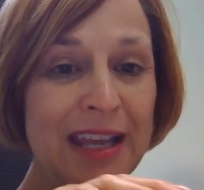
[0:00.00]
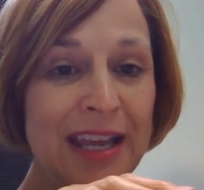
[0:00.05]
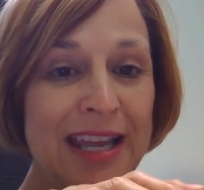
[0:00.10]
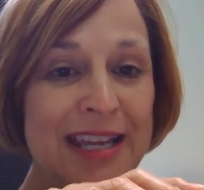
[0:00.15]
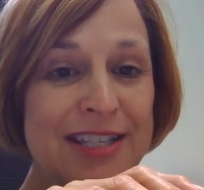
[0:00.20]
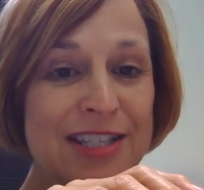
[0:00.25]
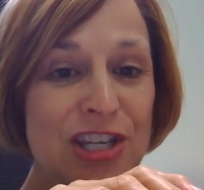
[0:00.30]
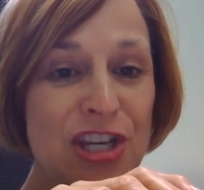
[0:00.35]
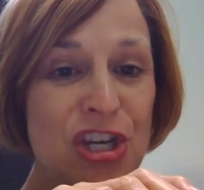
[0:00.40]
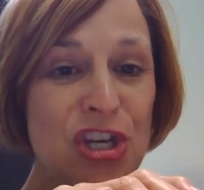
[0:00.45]

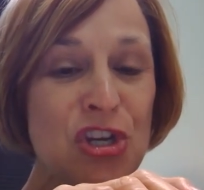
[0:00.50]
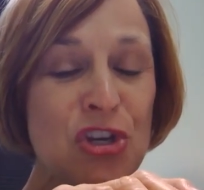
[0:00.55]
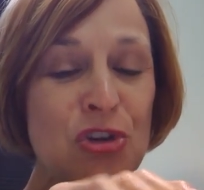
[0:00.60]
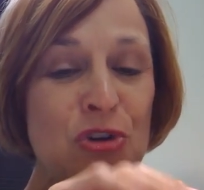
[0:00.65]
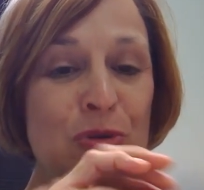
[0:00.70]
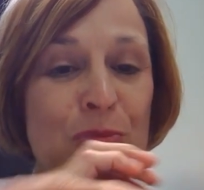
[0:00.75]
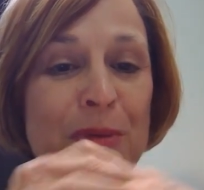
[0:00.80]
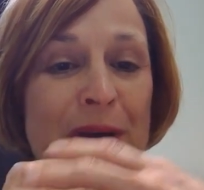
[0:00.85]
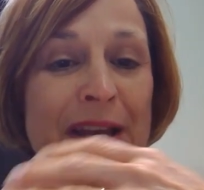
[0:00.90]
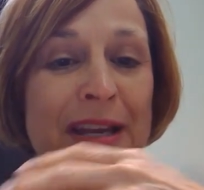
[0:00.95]
as a
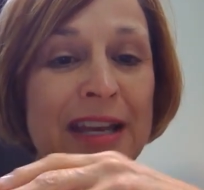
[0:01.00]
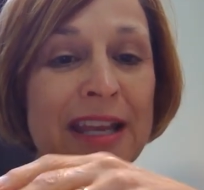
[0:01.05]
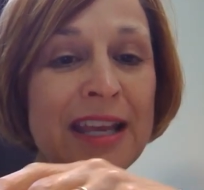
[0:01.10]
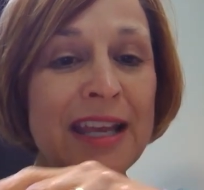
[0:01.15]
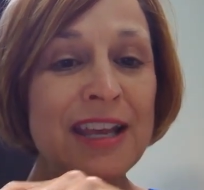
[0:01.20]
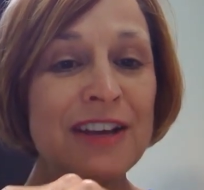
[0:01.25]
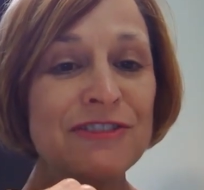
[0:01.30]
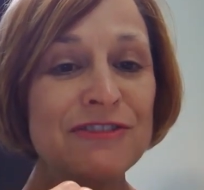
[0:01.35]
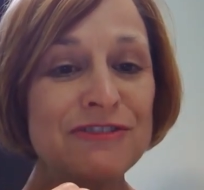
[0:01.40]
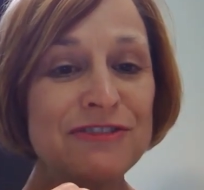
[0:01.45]
human,
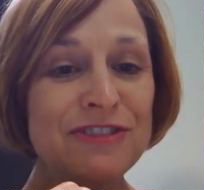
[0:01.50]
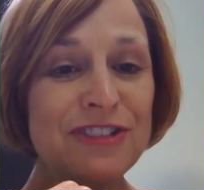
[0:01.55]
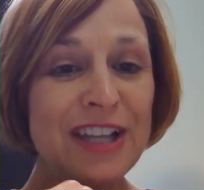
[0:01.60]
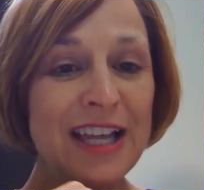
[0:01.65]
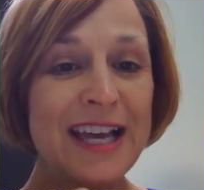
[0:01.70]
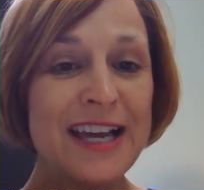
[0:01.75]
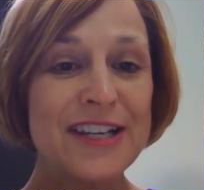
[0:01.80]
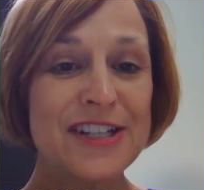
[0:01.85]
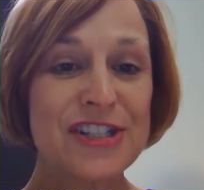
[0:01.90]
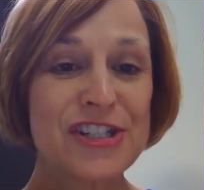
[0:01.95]

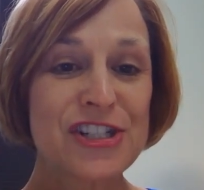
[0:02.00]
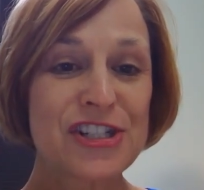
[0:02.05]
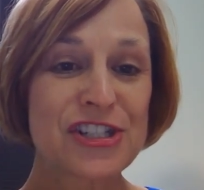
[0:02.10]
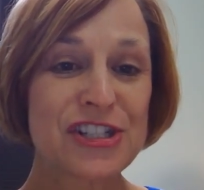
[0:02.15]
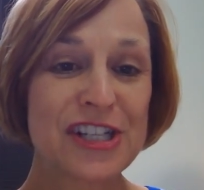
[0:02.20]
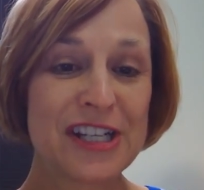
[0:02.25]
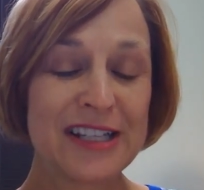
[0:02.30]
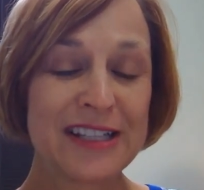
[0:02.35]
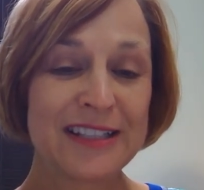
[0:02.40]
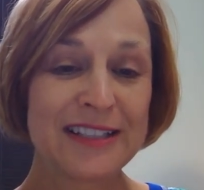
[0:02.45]
flesh
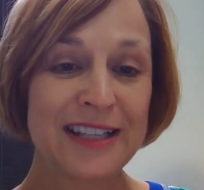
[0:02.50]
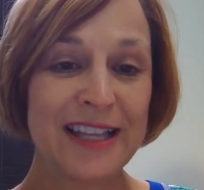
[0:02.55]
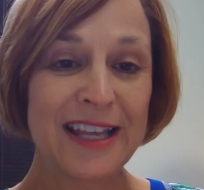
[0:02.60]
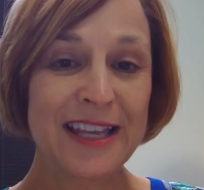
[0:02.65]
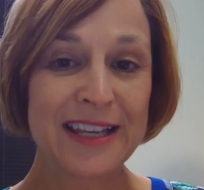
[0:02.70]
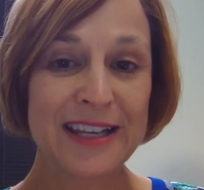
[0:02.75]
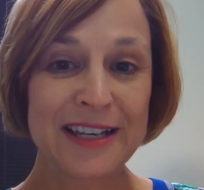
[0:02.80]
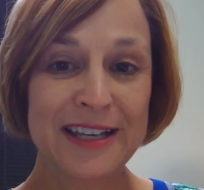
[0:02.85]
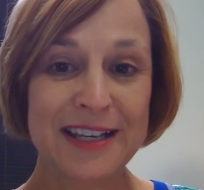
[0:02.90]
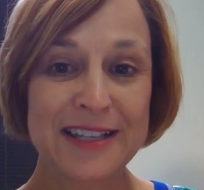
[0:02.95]

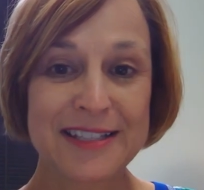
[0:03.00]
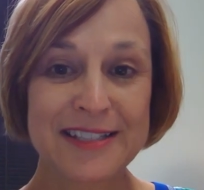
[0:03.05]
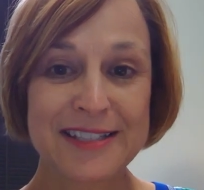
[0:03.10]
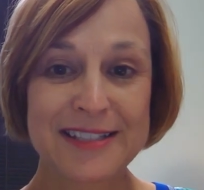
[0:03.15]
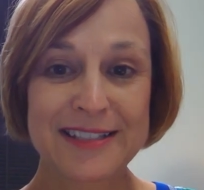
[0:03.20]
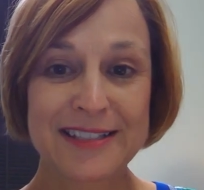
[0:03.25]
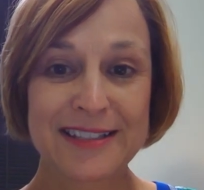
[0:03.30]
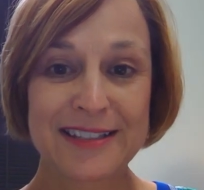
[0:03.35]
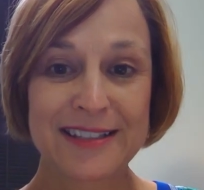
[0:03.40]
like us.